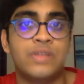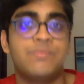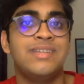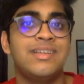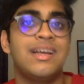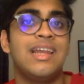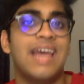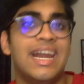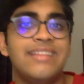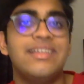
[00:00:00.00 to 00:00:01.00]
Basically,
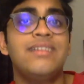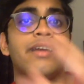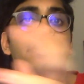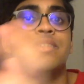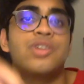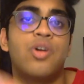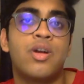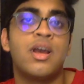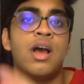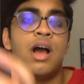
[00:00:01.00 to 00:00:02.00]
anything that does
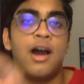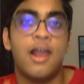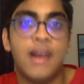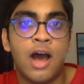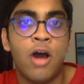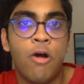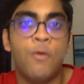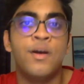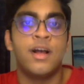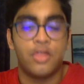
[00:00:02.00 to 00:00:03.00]
not
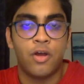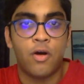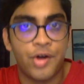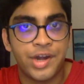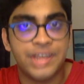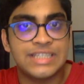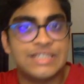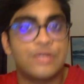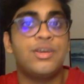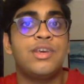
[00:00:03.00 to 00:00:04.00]
allow the audience
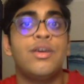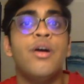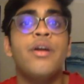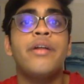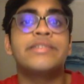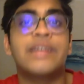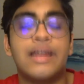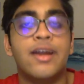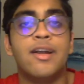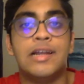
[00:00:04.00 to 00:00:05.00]
to hear us
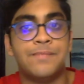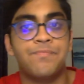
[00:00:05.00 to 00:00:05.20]
clearly.